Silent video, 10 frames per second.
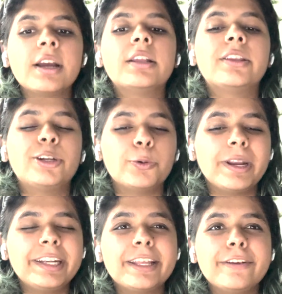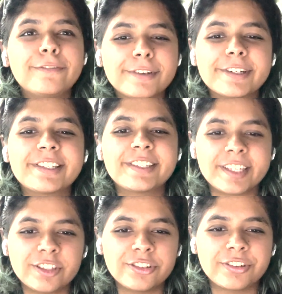The 21st
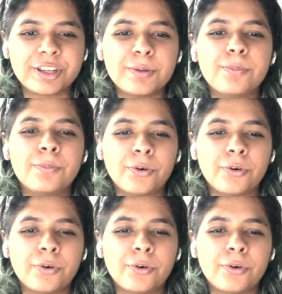century